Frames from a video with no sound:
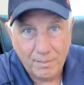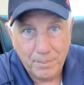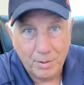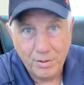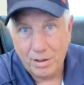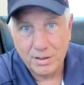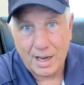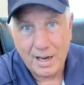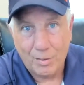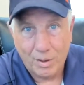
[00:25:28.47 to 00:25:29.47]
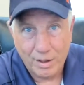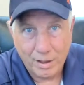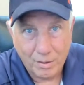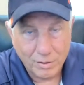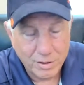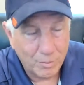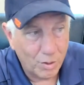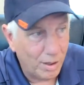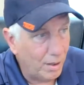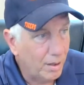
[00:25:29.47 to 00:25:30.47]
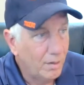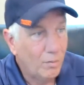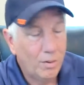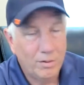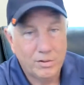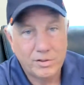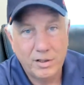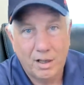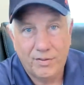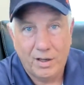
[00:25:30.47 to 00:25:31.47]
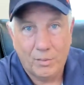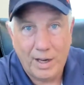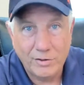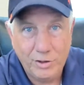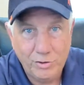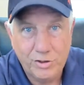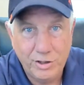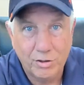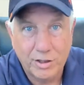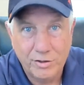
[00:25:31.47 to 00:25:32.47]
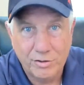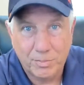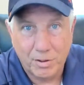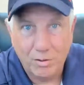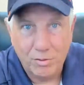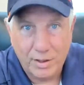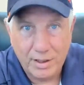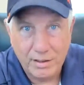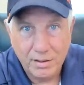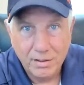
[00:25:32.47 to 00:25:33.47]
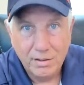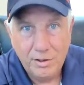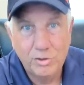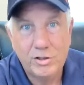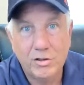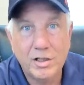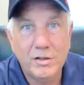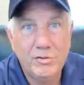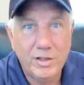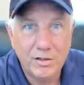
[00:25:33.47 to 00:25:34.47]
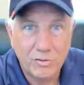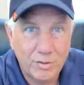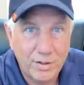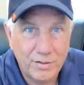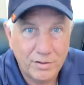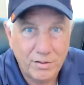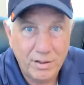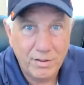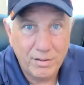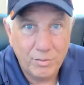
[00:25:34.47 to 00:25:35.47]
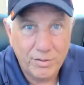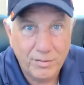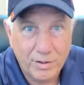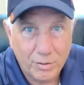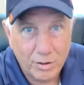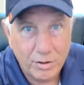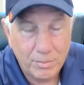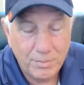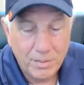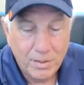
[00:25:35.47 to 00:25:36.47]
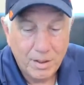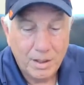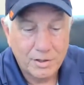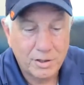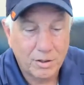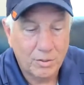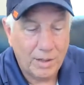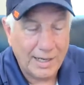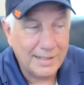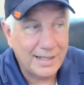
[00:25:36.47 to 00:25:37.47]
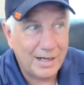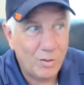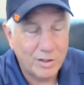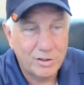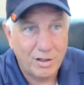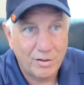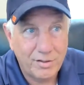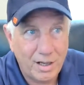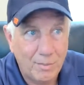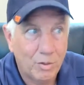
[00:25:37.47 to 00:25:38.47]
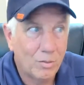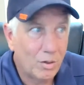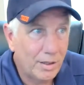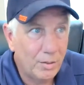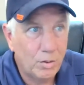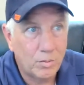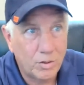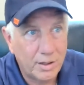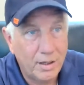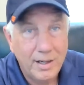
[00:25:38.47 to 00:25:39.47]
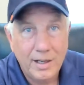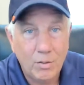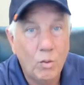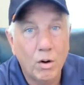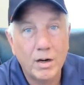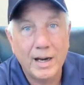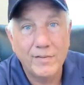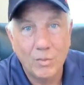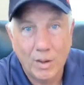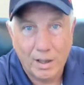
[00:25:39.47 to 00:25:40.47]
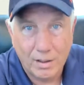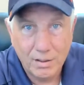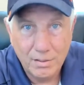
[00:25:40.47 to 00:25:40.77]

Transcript: Podunk, Iowa, or somewhere where there's nothing around you. You still can do the brokering. You still can do deals within the group. So I get that question all the time. Will it work here? Will it work here? It will work everywhere.